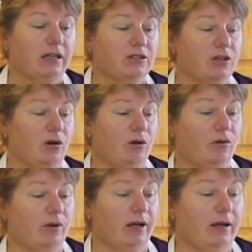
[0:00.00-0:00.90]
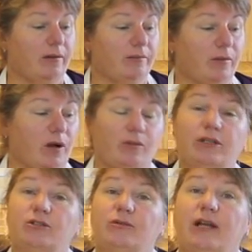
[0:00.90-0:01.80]
So what
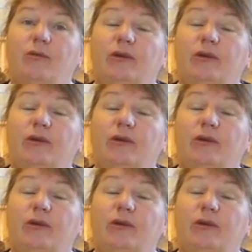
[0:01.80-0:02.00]
we'll do now,